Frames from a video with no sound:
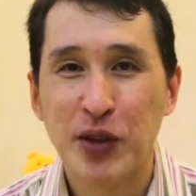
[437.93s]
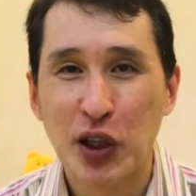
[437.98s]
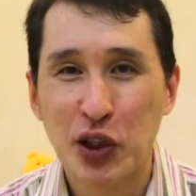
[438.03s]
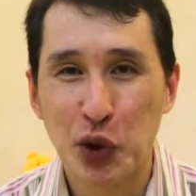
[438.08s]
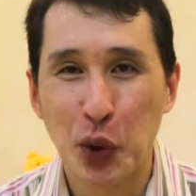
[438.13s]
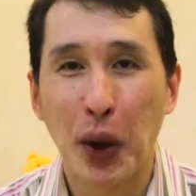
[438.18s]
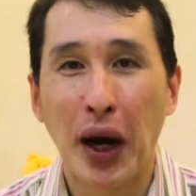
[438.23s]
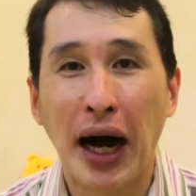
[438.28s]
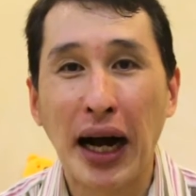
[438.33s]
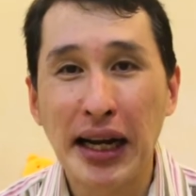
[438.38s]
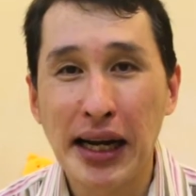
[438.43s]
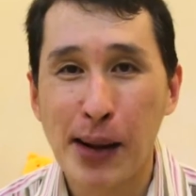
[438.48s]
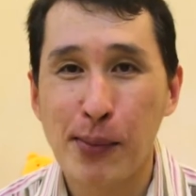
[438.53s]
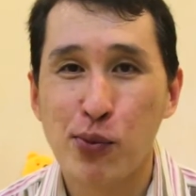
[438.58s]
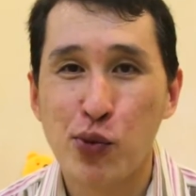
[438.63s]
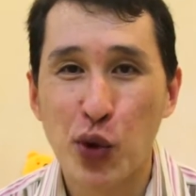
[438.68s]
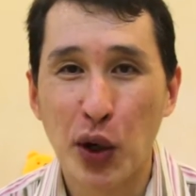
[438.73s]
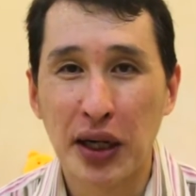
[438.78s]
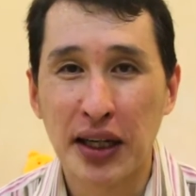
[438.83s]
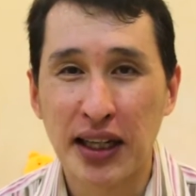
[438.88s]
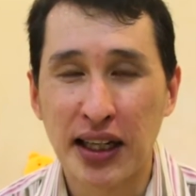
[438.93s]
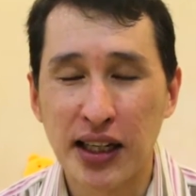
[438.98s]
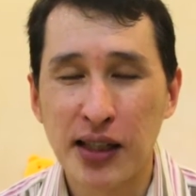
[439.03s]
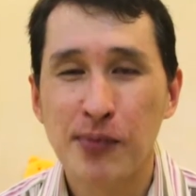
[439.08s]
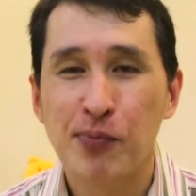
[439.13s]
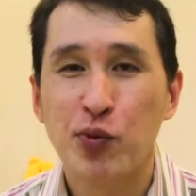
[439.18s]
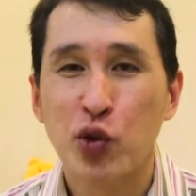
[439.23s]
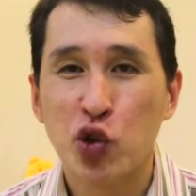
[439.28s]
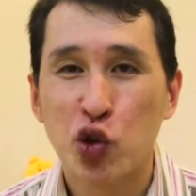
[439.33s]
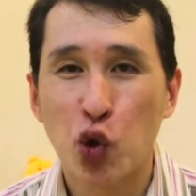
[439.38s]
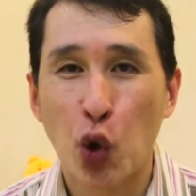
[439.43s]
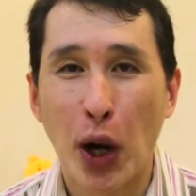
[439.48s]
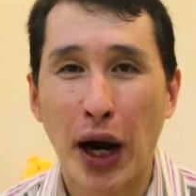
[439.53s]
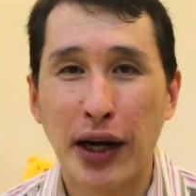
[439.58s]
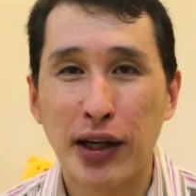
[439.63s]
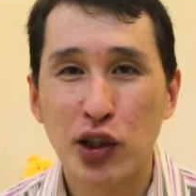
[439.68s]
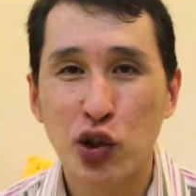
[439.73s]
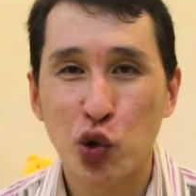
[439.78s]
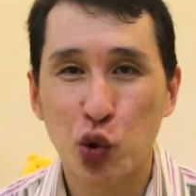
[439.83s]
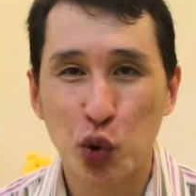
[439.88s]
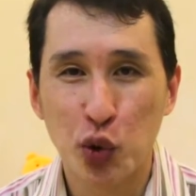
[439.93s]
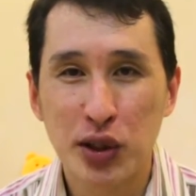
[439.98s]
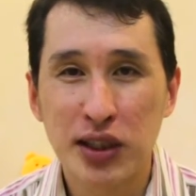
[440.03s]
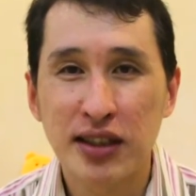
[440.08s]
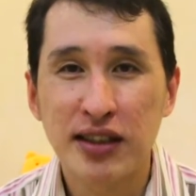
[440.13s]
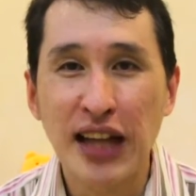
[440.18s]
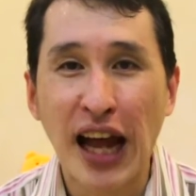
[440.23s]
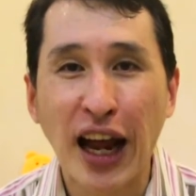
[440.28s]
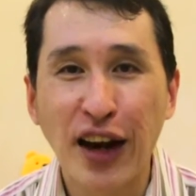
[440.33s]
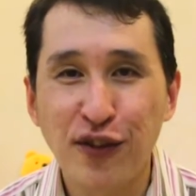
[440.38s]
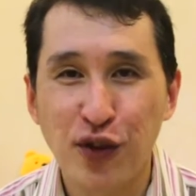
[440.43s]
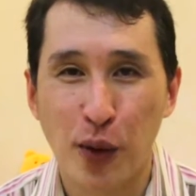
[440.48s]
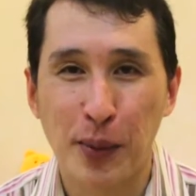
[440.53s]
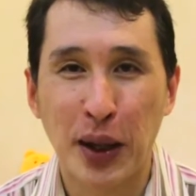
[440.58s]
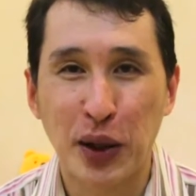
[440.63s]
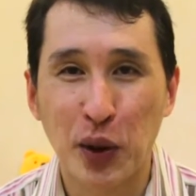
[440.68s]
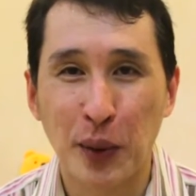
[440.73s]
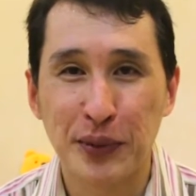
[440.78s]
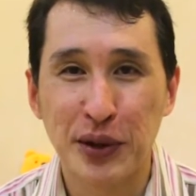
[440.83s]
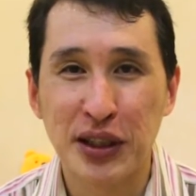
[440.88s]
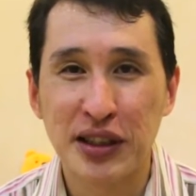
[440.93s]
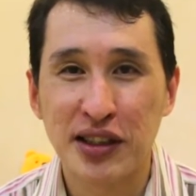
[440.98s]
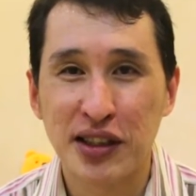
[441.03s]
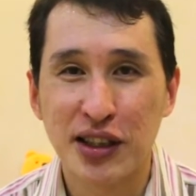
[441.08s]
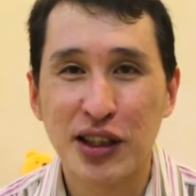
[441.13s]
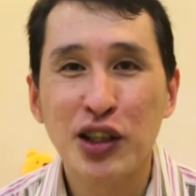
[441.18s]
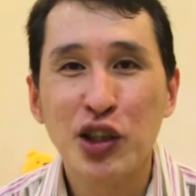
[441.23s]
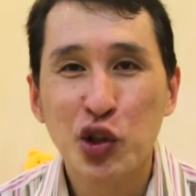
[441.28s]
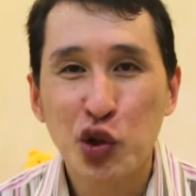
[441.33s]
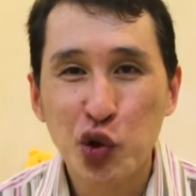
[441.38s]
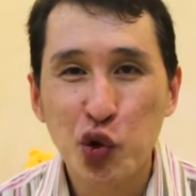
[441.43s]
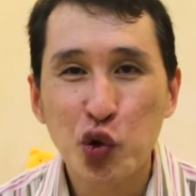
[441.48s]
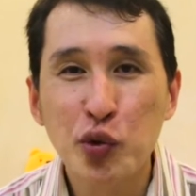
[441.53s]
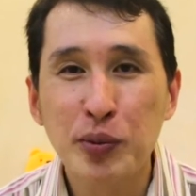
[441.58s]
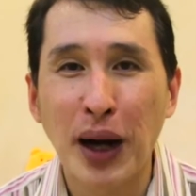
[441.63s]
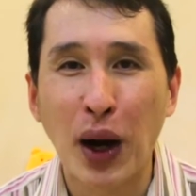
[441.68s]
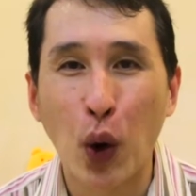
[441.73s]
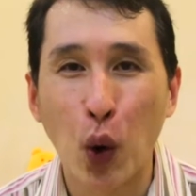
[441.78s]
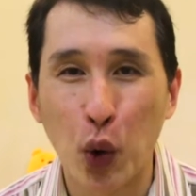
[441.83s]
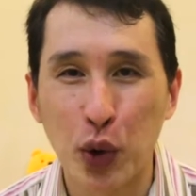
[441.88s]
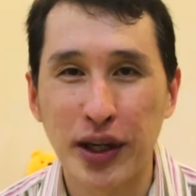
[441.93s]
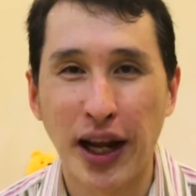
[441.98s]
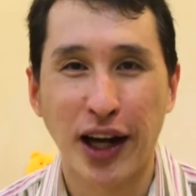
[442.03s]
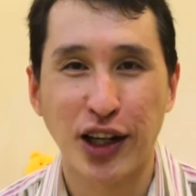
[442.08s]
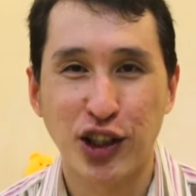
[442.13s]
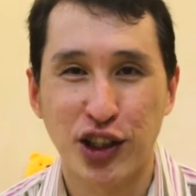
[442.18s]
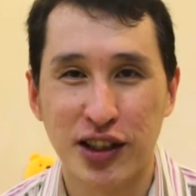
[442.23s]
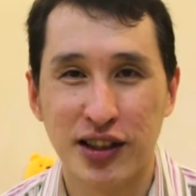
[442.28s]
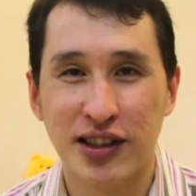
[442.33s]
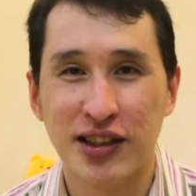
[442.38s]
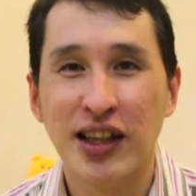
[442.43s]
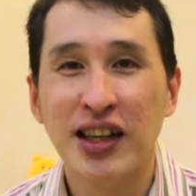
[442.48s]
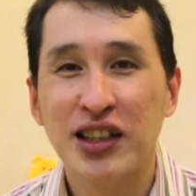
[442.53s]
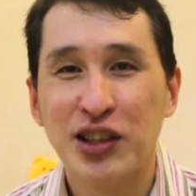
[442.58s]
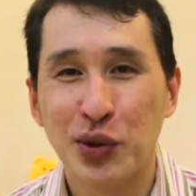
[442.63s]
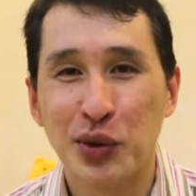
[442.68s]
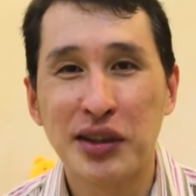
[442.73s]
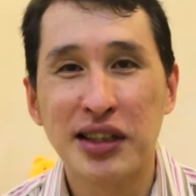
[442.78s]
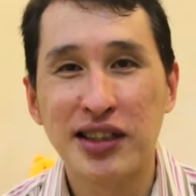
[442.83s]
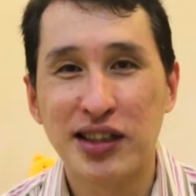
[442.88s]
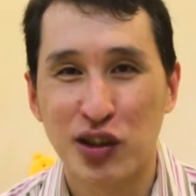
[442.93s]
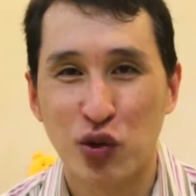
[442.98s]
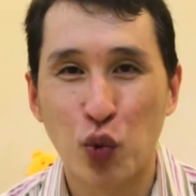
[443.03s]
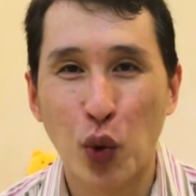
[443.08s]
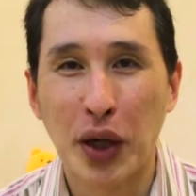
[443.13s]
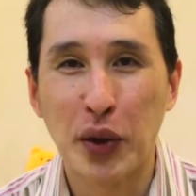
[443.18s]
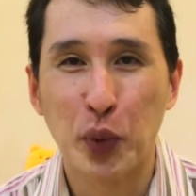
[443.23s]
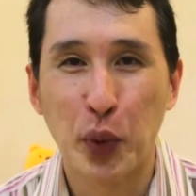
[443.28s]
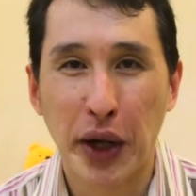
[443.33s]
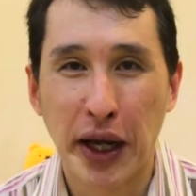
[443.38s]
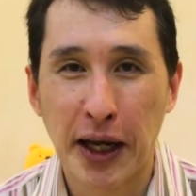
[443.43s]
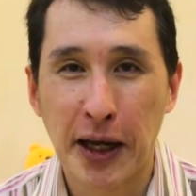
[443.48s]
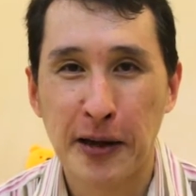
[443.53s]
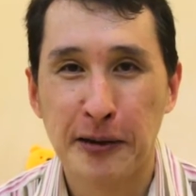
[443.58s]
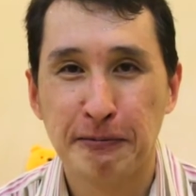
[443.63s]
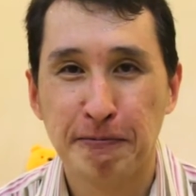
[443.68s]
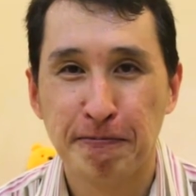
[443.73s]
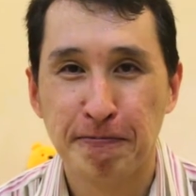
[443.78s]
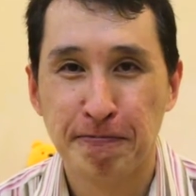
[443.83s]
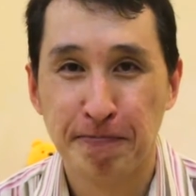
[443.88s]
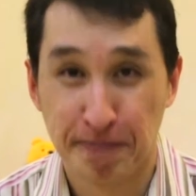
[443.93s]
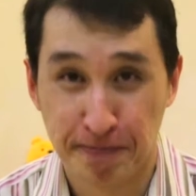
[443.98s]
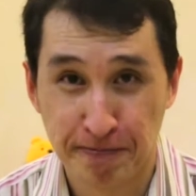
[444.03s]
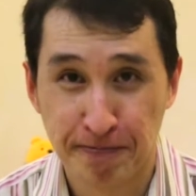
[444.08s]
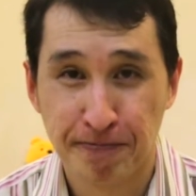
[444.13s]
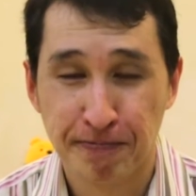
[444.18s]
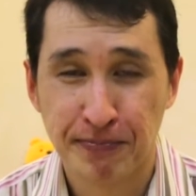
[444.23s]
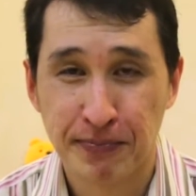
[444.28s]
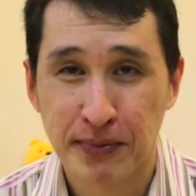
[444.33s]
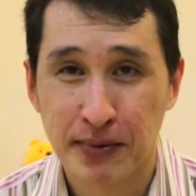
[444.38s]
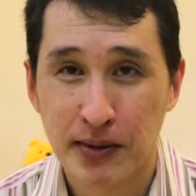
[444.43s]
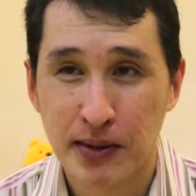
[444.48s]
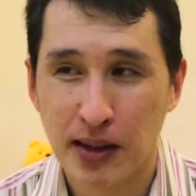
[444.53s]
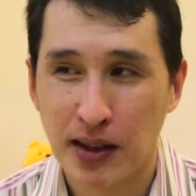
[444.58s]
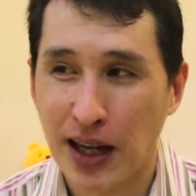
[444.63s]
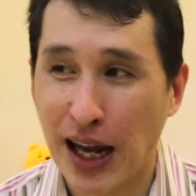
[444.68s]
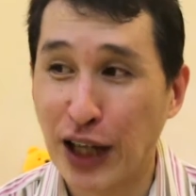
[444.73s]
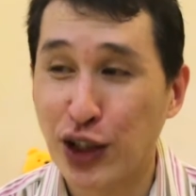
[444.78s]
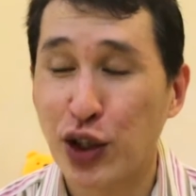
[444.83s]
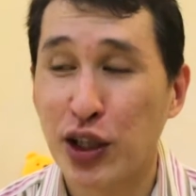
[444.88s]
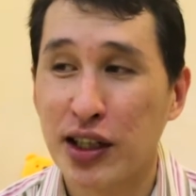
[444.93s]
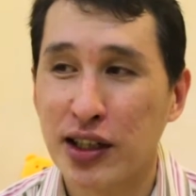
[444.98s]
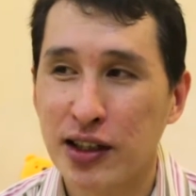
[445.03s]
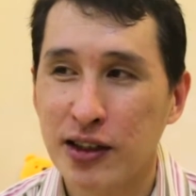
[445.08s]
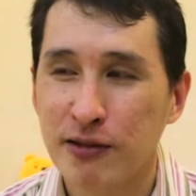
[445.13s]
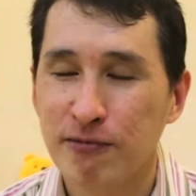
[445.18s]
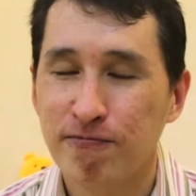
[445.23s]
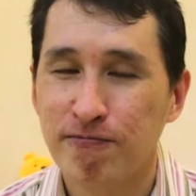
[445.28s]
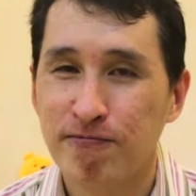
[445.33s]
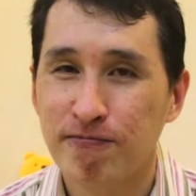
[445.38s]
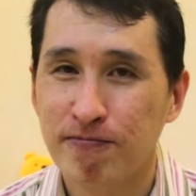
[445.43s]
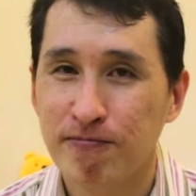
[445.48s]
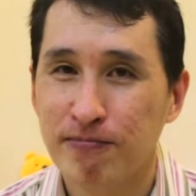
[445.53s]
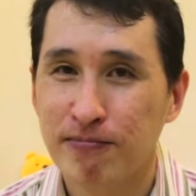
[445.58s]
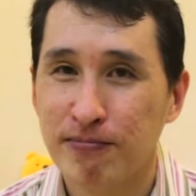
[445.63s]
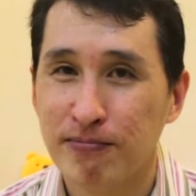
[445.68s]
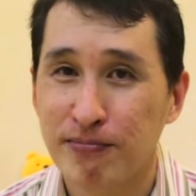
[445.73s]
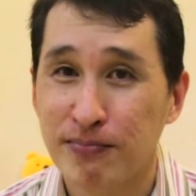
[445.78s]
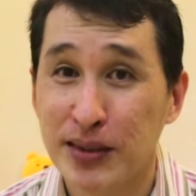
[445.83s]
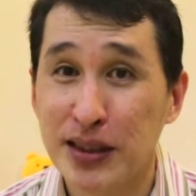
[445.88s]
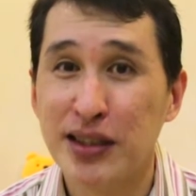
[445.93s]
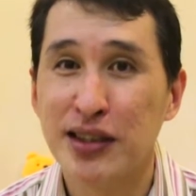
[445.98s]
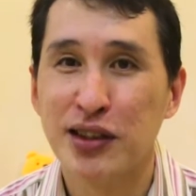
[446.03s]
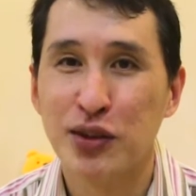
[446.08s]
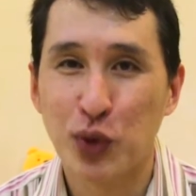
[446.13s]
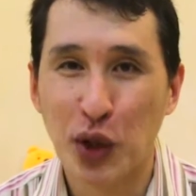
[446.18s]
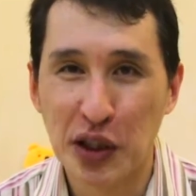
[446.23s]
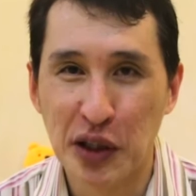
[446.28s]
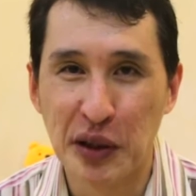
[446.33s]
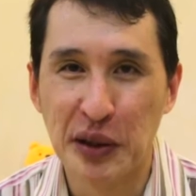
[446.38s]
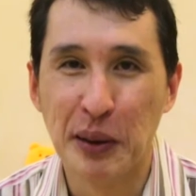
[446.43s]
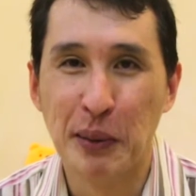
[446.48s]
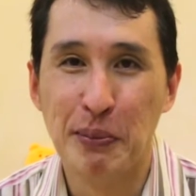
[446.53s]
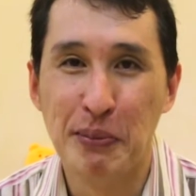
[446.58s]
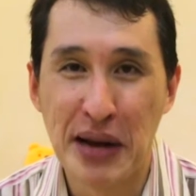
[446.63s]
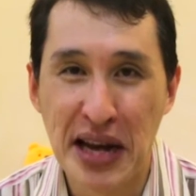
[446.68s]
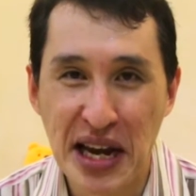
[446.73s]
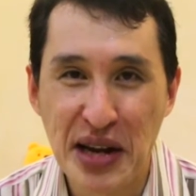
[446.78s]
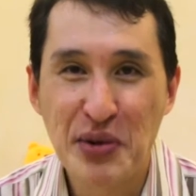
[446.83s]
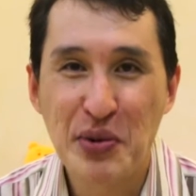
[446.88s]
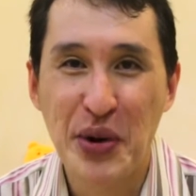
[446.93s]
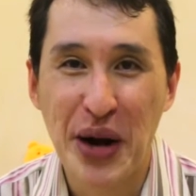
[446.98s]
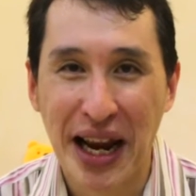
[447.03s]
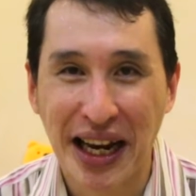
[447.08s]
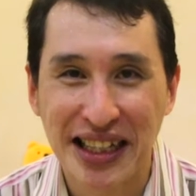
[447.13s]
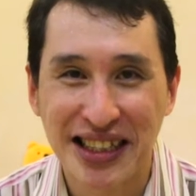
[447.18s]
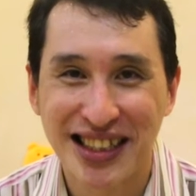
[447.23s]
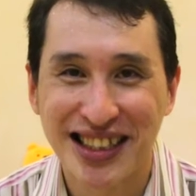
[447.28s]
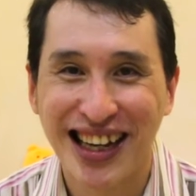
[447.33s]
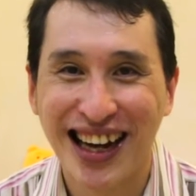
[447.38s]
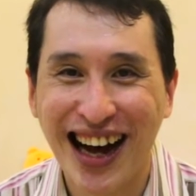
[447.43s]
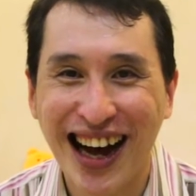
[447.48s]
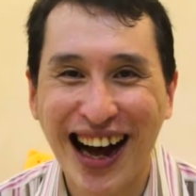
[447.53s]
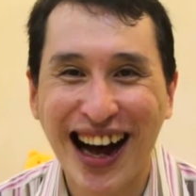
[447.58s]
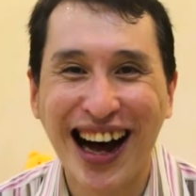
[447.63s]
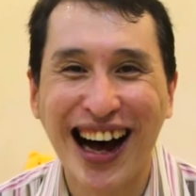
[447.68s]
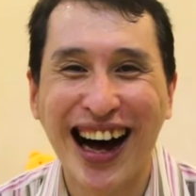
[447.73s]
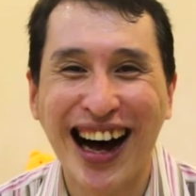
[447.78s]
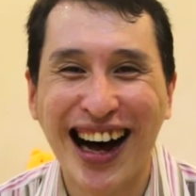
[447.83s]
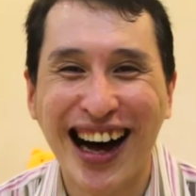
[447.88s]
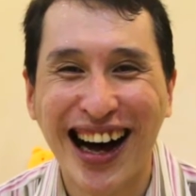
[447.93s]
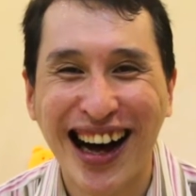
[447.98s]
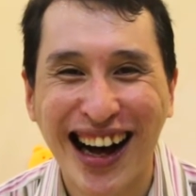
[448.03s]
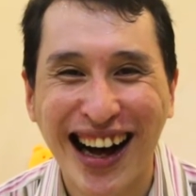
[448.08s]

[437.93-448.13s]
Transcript: So I am really trying to stand for my community through my own actions. So this is one way. Actually, this is one of the main ways.